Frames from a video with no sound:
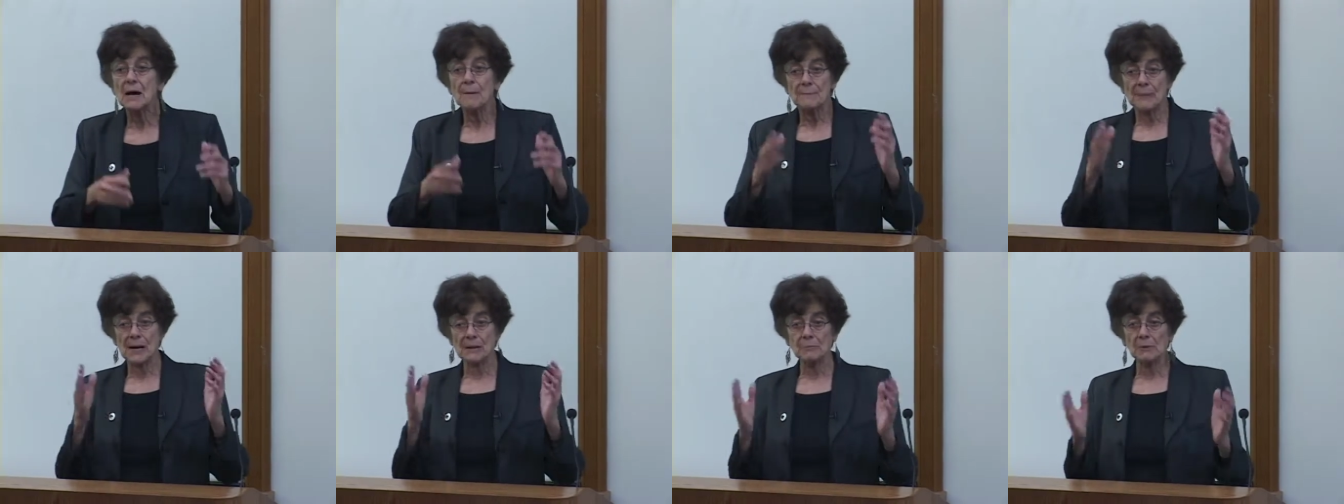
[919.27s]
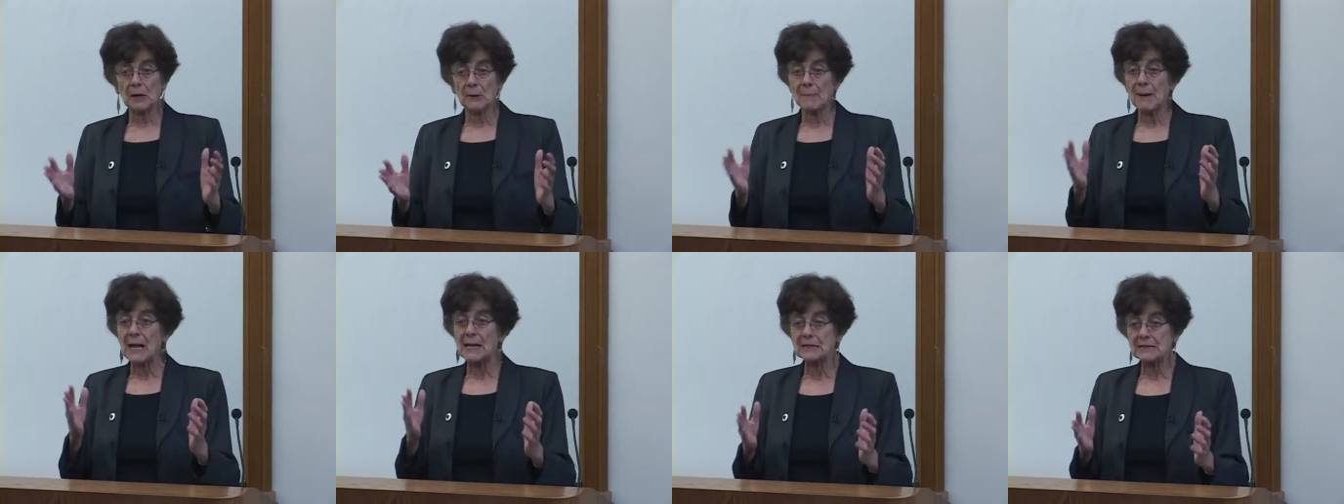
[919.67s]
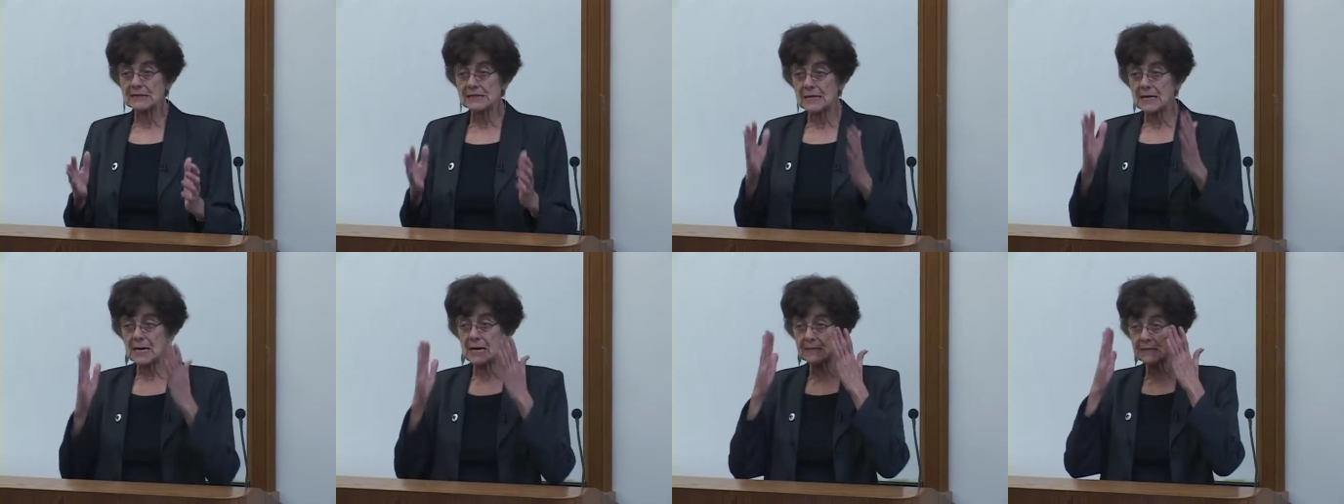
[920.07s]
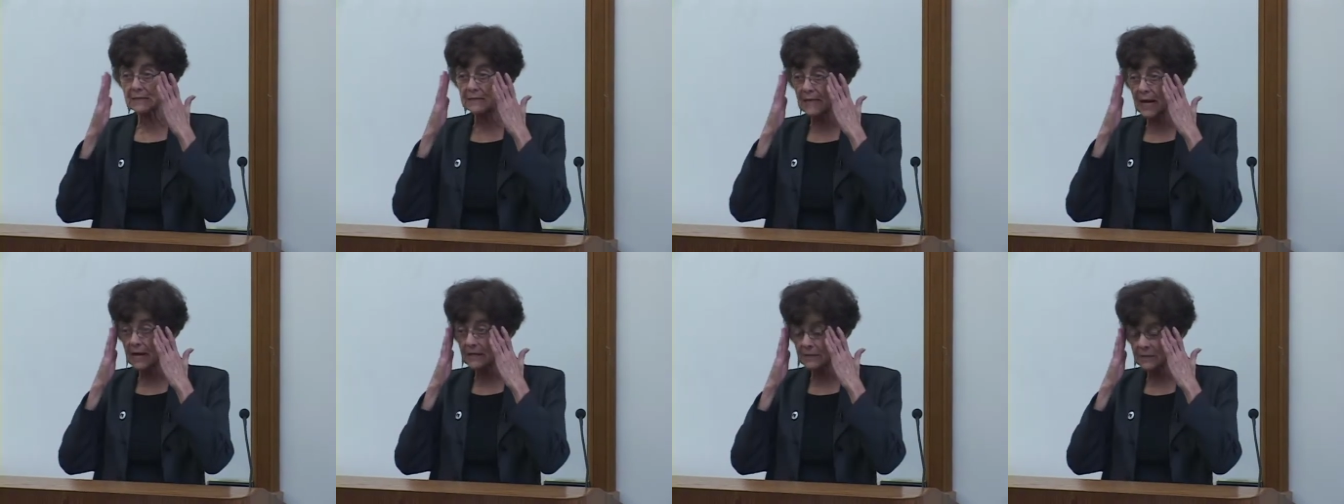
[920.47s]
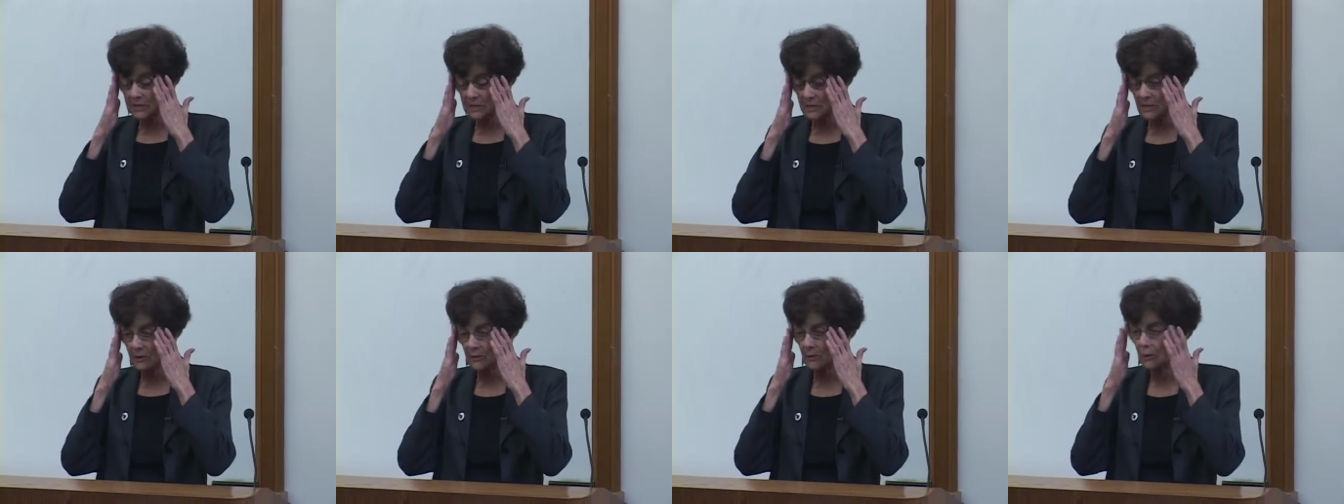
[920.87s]
Public policy has a lot to
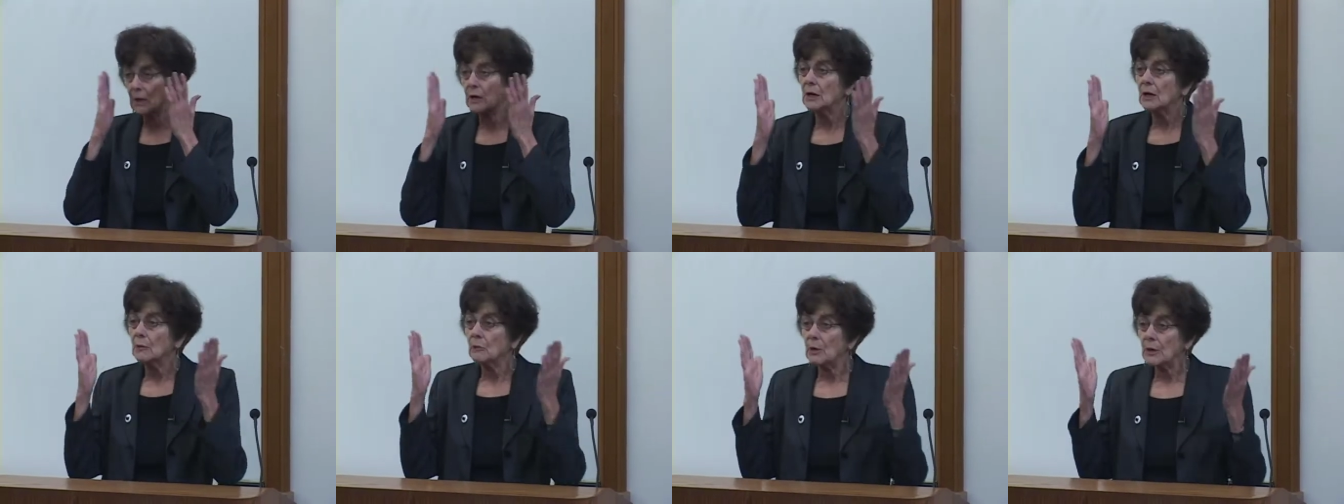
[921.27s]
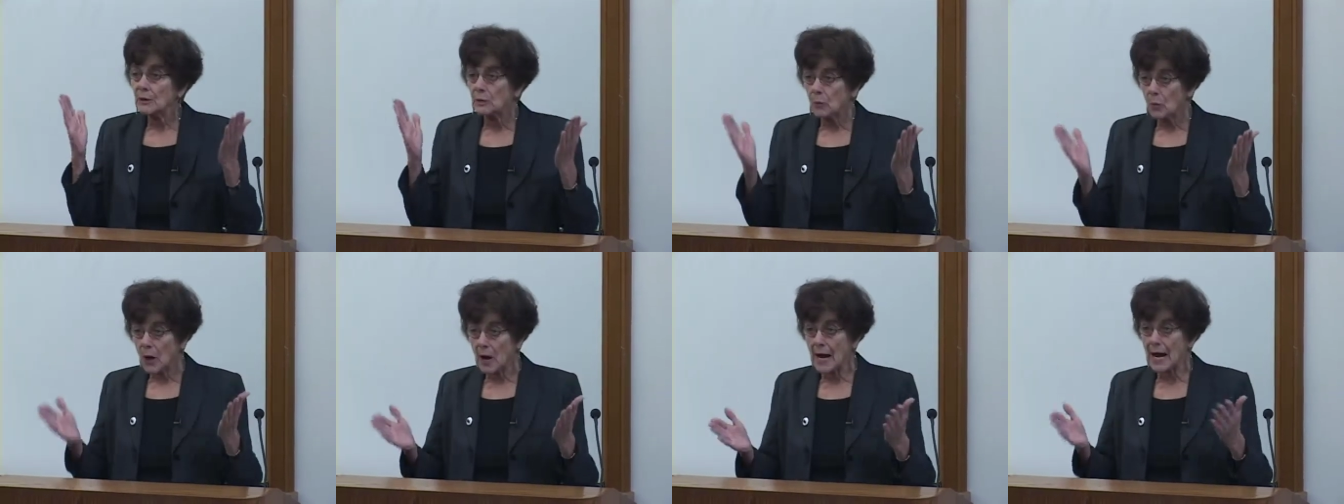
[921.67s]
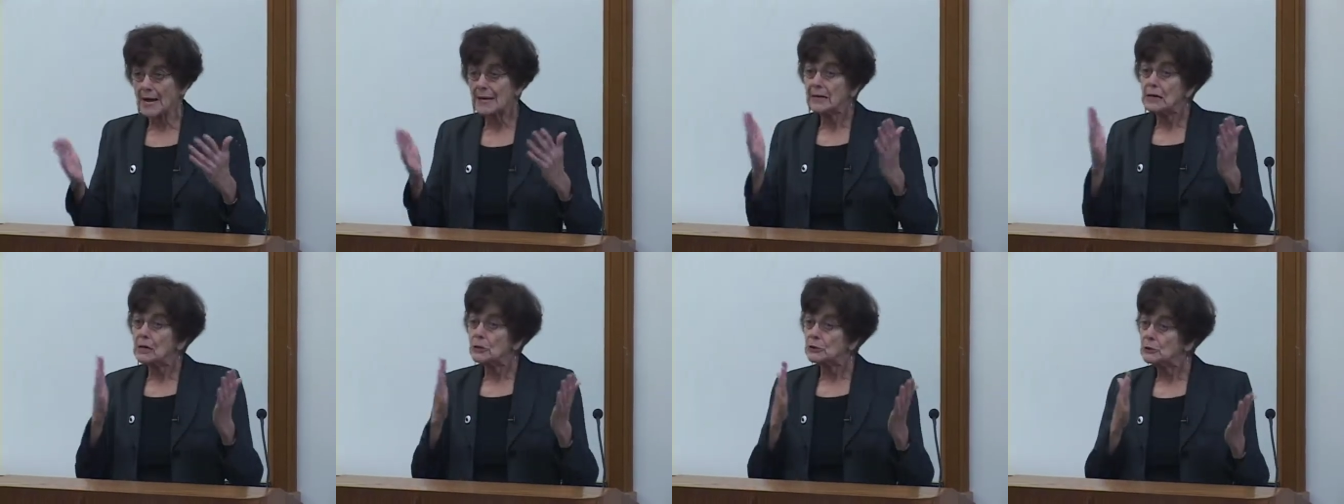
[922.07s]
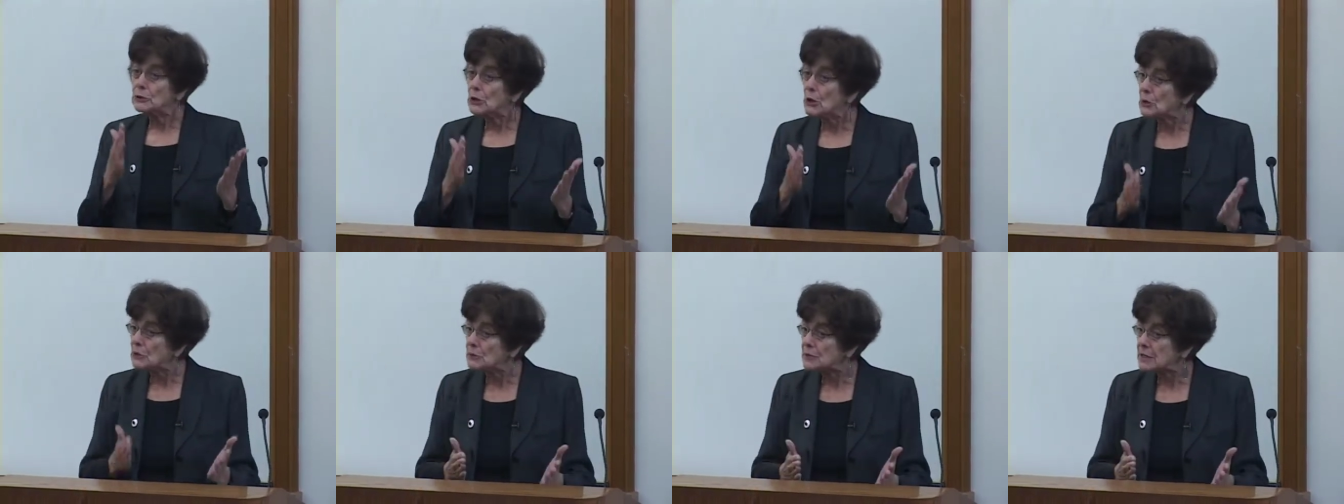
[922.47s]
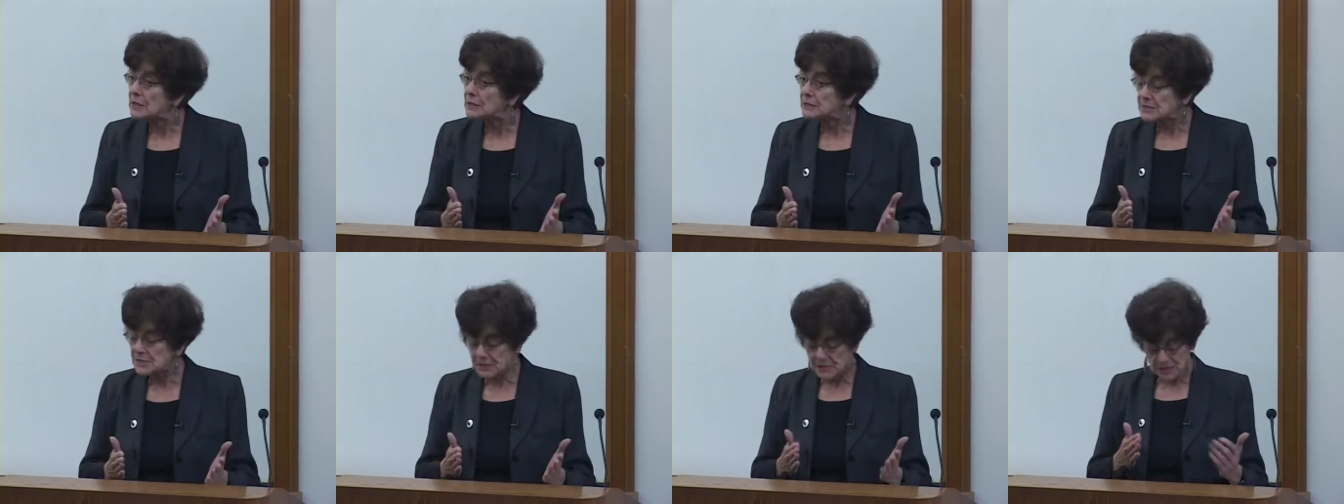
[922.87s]
do with why
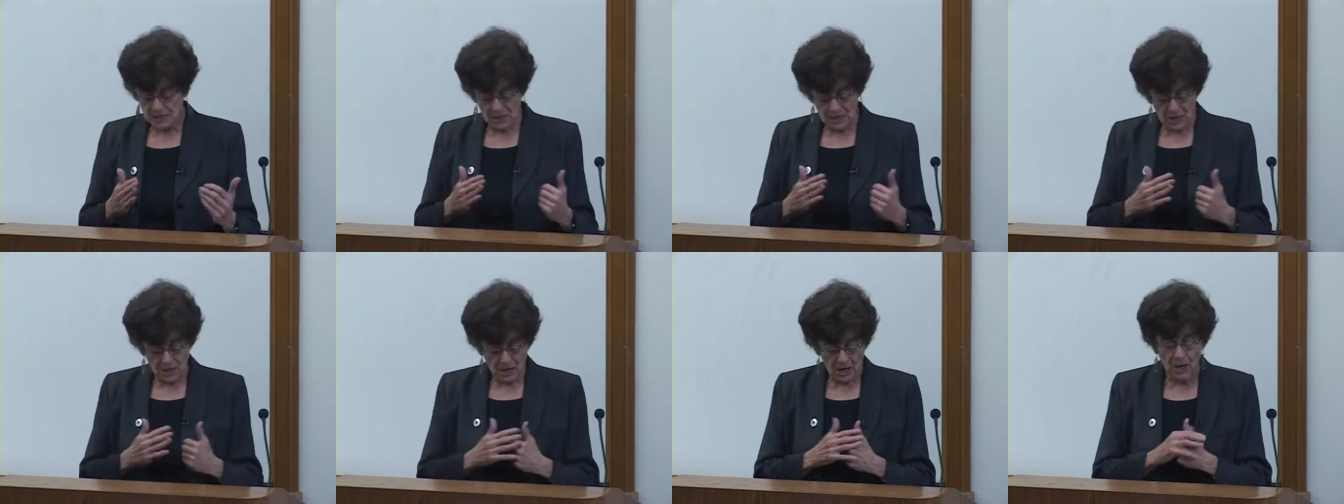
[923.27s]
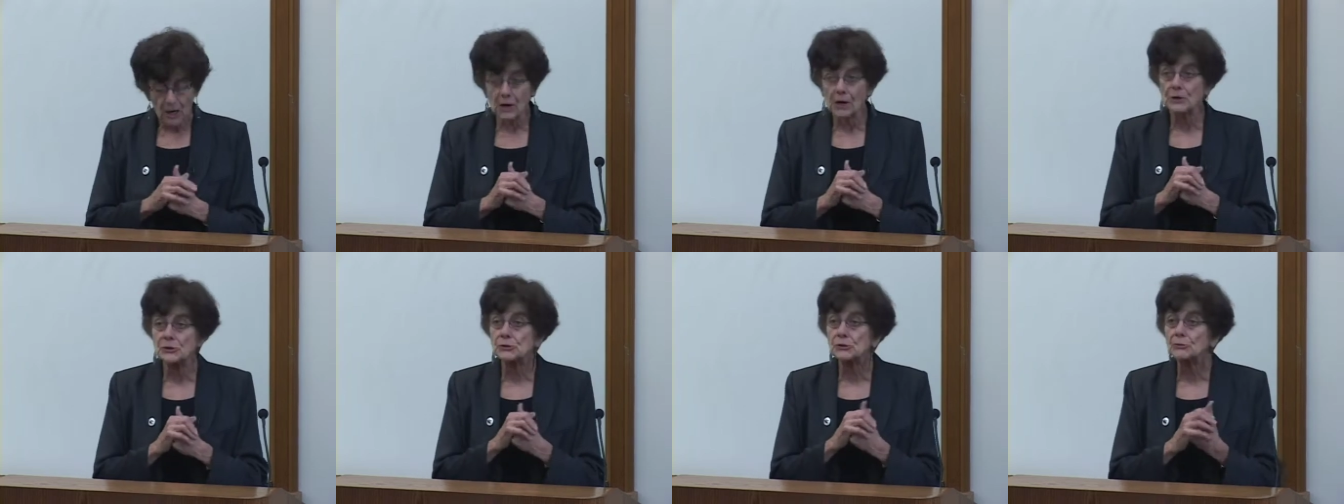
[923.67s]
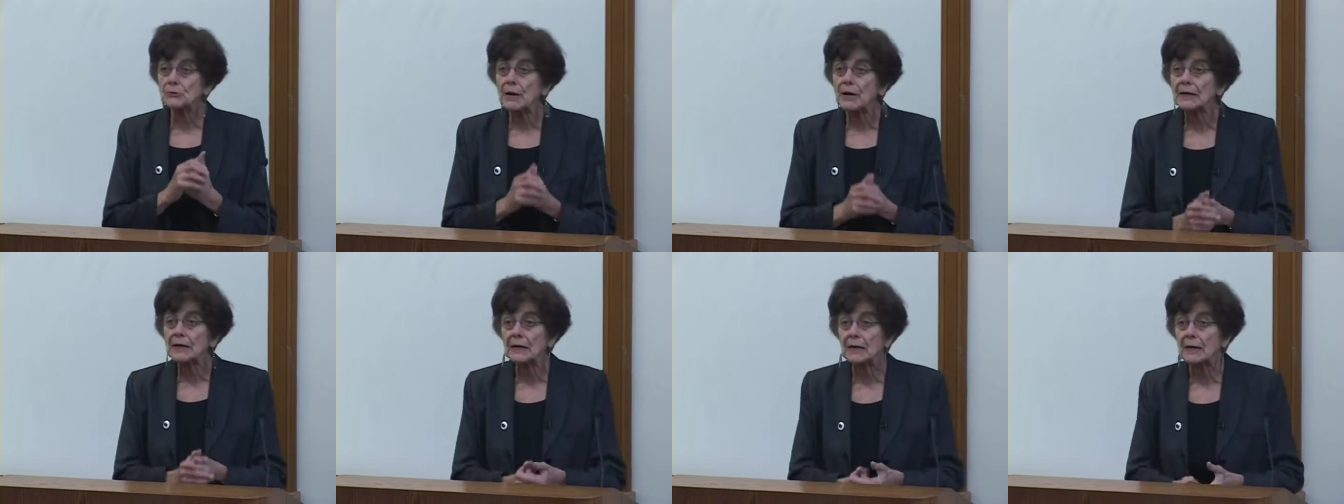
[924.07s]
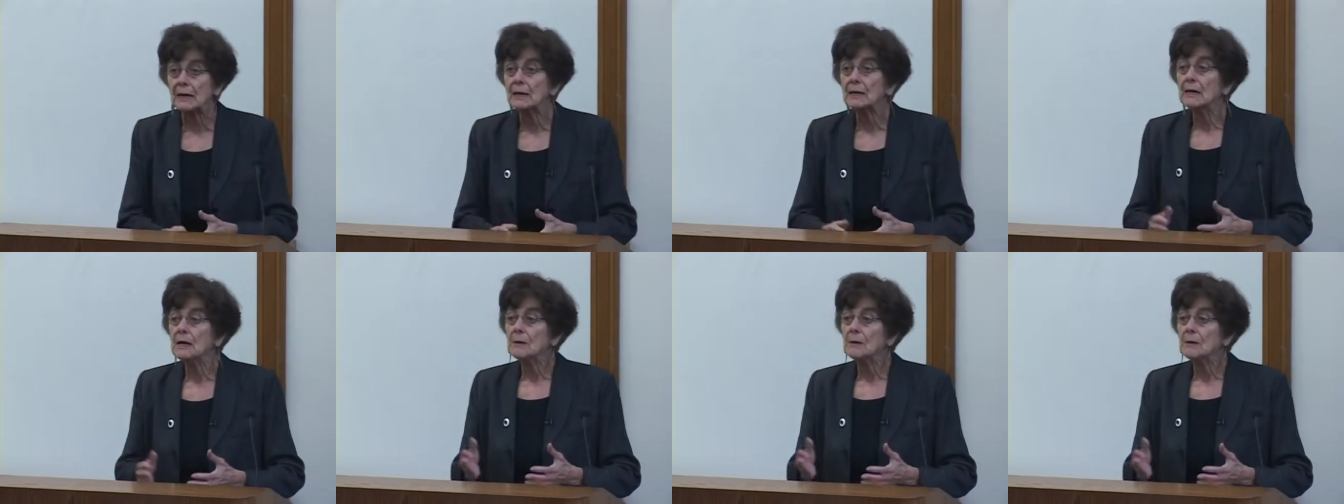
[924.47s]
unions are shrinking,